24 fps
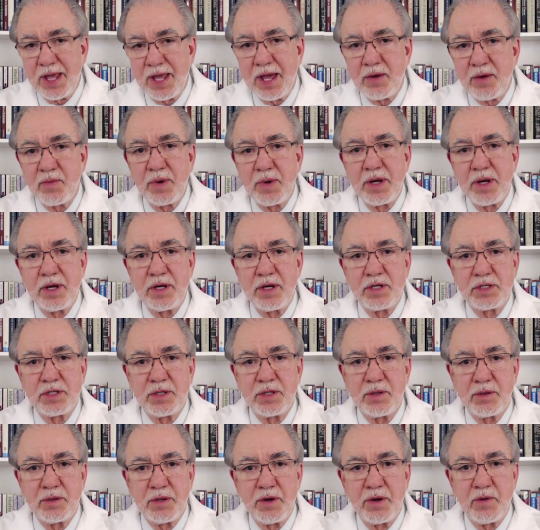that
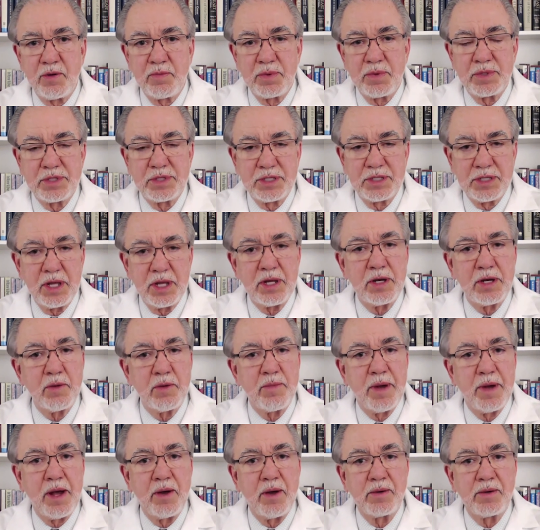radiation therapist think
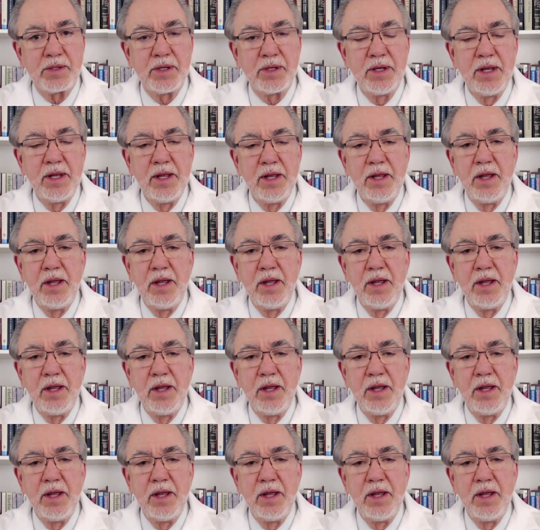about